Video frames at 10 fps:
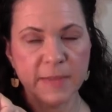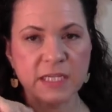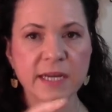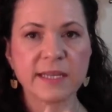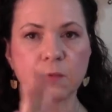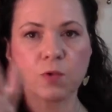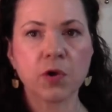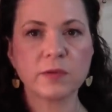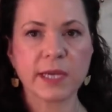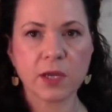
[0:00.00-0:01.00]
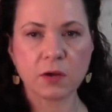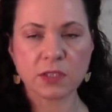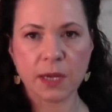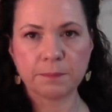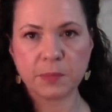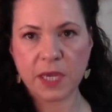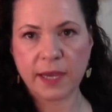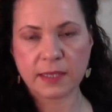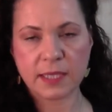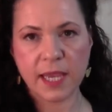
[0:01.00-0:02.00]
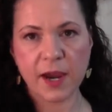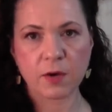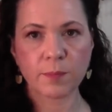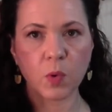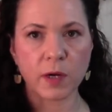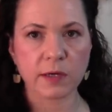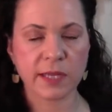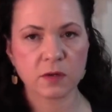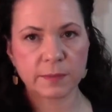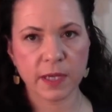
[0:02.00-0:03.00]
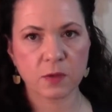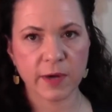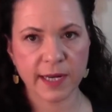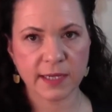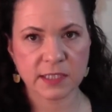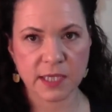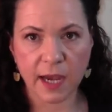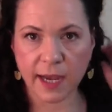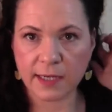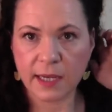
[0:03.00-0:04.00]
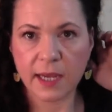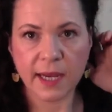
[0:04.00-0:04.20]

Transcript: It's kind of that road that goes up behind the airport, and it'll be on the right-hand side.